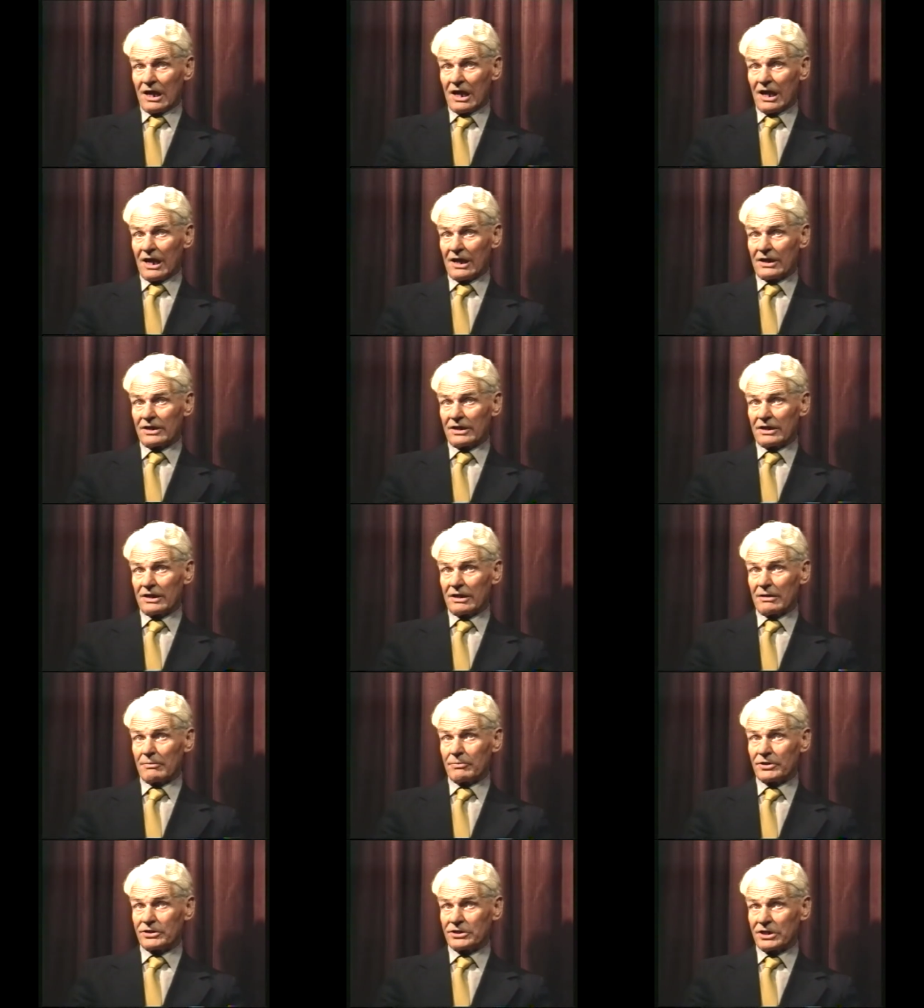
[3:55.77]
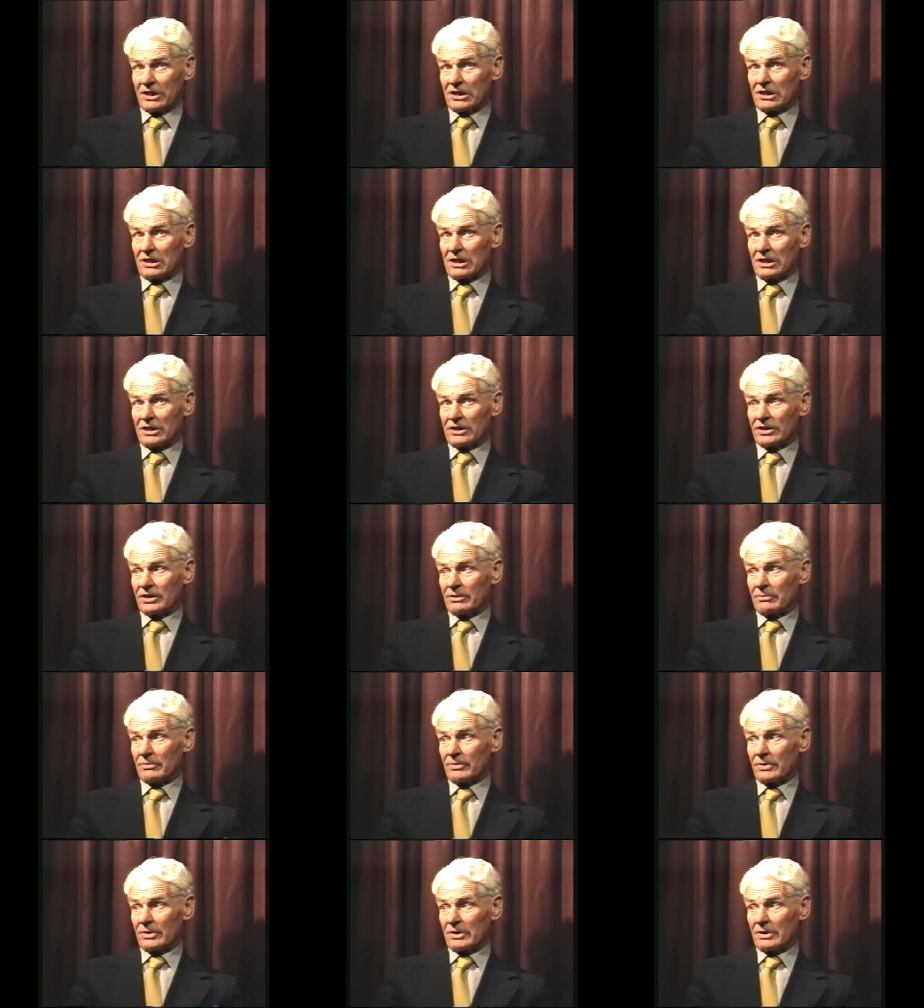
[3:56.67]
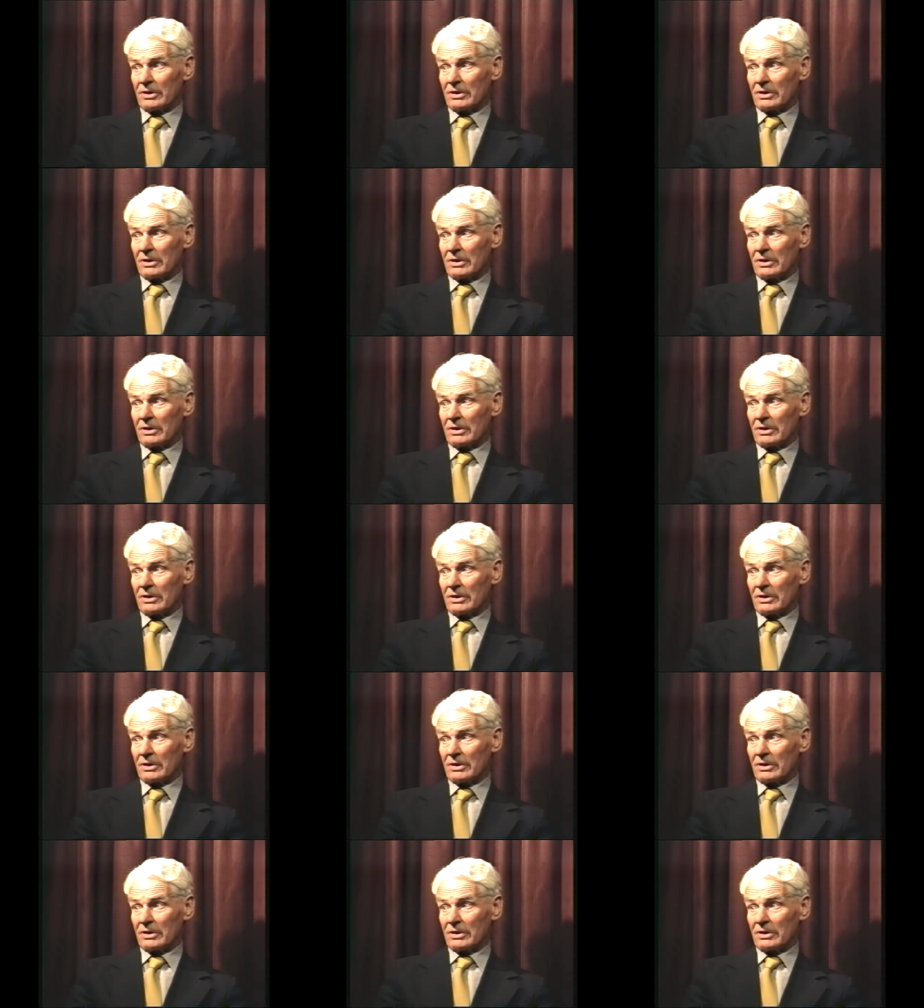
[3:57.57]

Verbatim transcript: and particularly and the Declaration the,